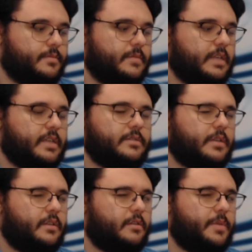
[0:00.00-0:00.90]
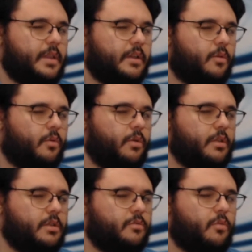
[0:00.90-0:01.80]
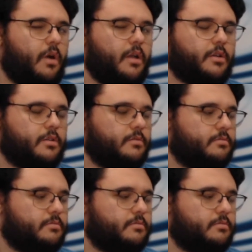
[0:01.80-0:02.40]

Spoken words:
That sounds a little bit like oil and water.